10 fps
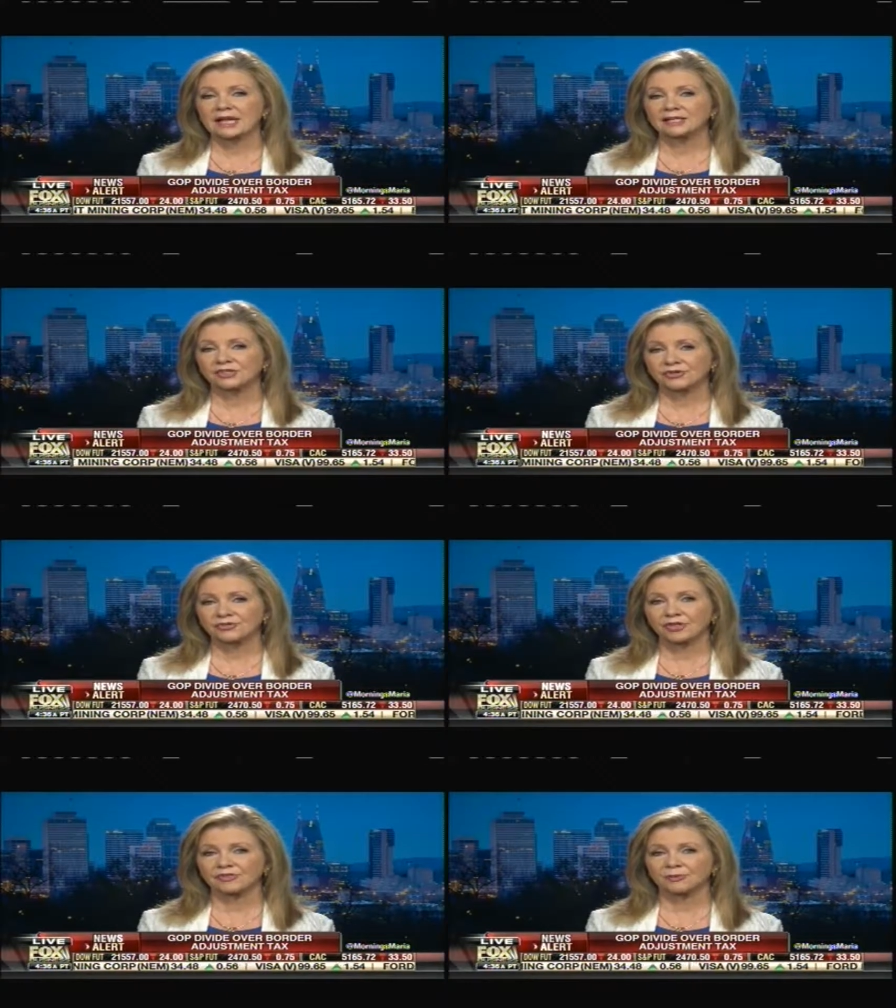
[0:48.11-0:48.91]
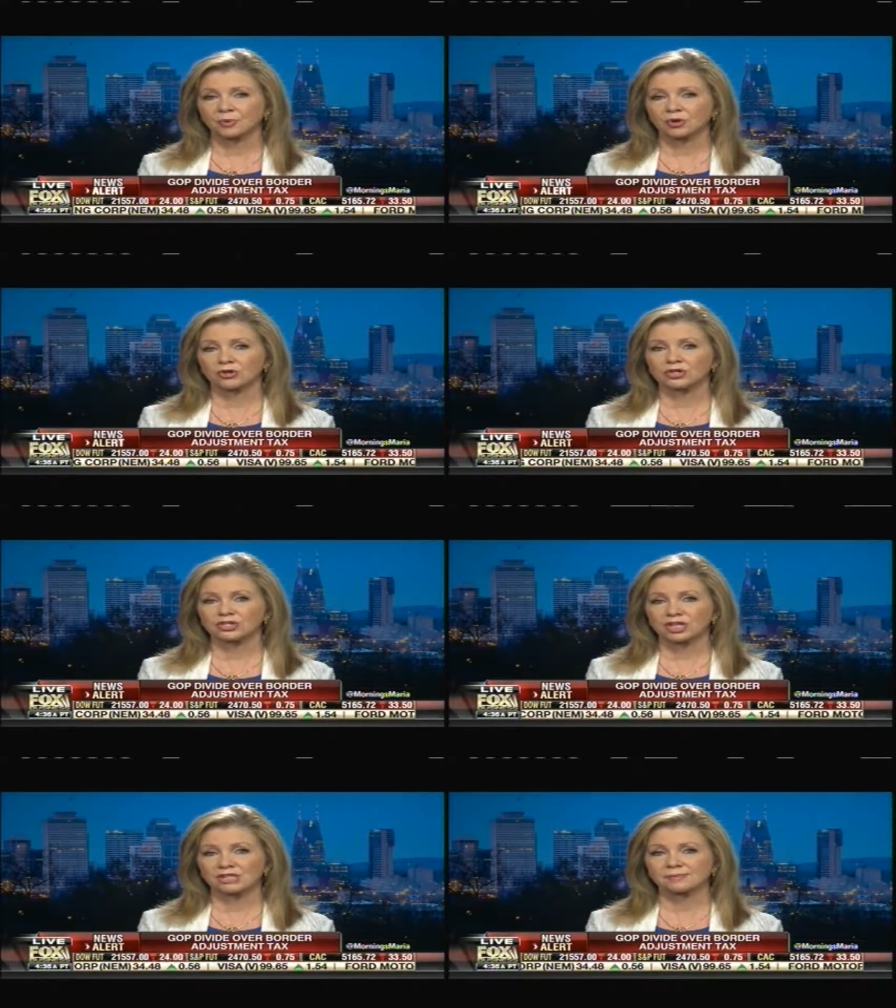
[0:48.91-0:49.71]
I do think the border
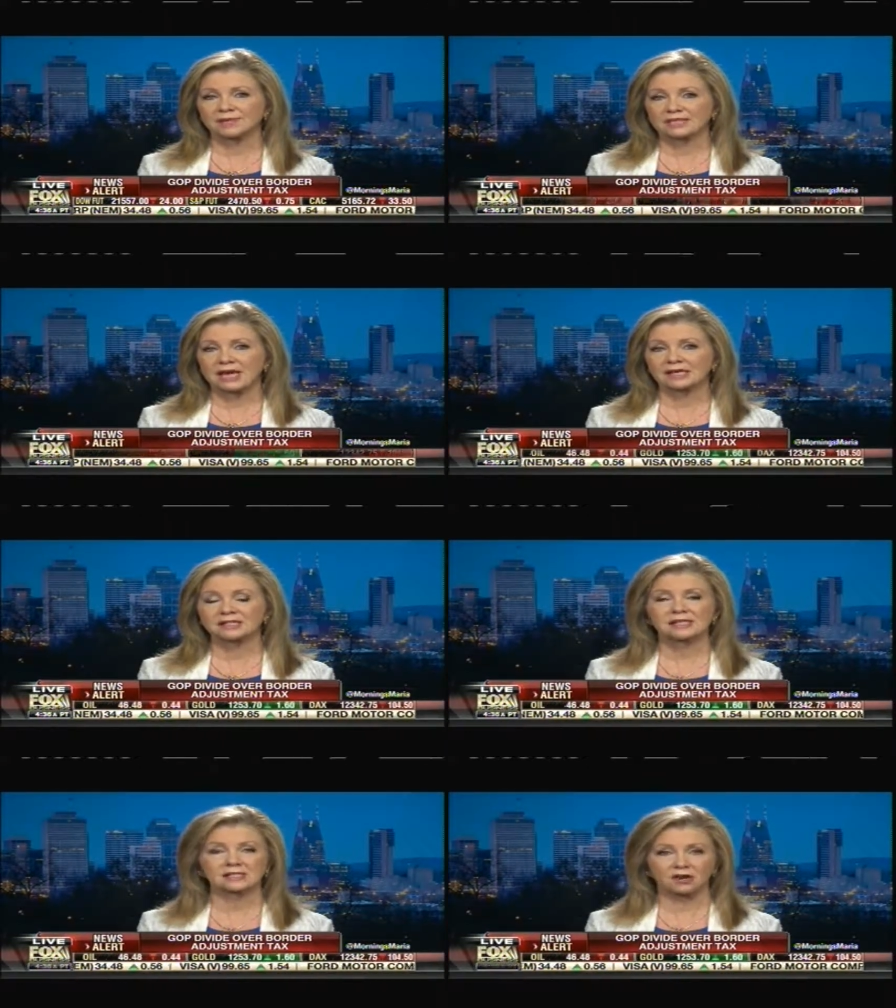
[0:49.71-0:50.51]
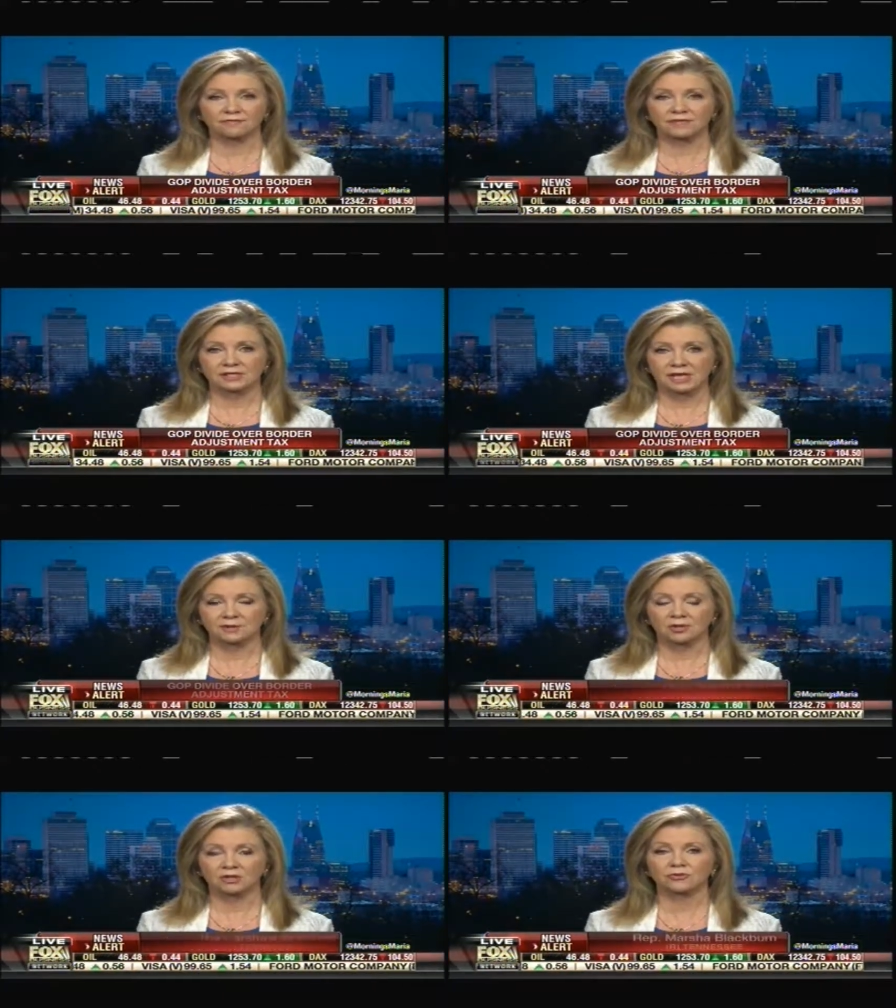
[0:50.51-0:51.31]
adjustment tax is off the
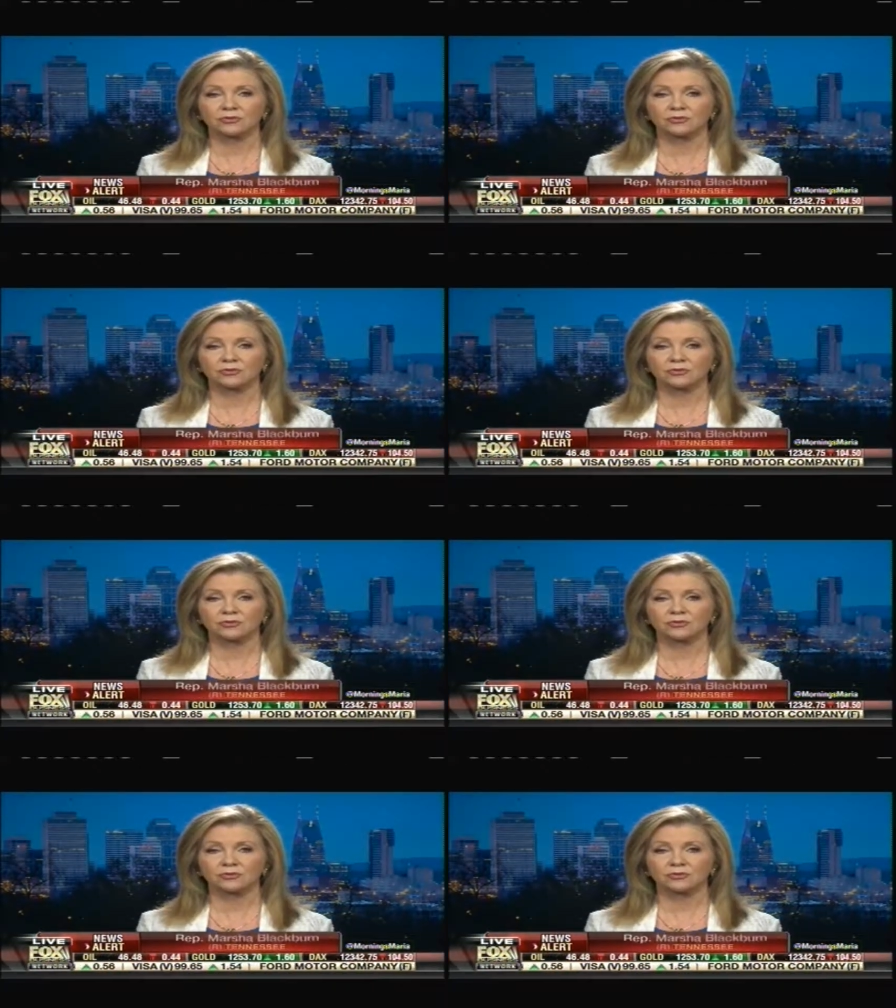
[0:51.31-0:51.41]
table.